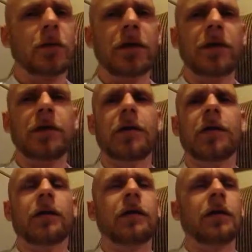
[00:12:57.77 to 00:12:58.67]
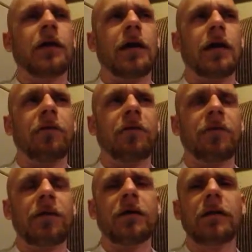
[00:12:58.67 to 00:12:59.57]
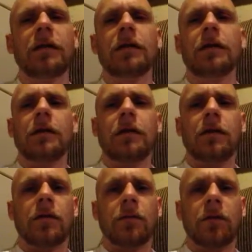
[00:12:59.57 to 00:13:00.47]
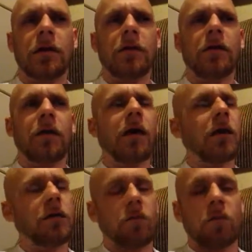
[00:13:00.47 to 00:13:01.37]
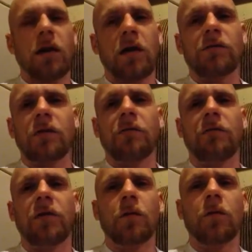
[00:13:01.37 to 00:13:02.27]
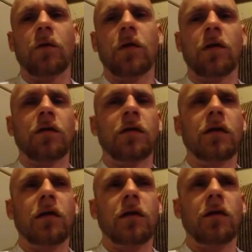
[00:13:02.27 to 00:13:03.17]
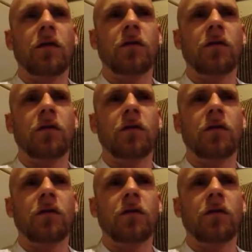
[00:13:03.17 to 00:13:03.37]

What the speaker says: getting there. I have a feeling we'll get the. I also have a feeling we're going to go